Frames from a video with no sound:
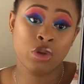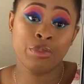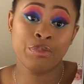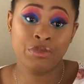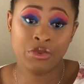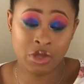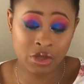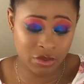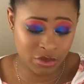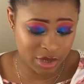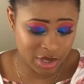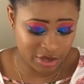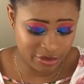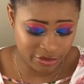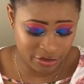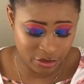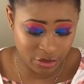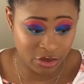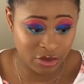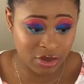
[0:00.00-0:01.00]

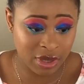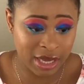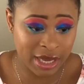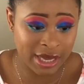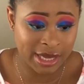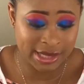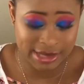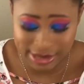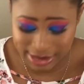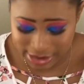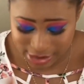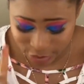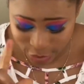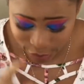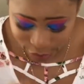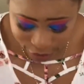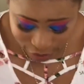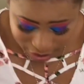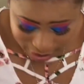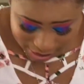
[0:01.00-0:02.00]
beautiful, you guys. Let's
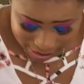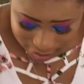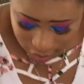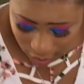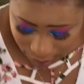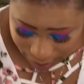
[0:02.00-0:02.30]
open this up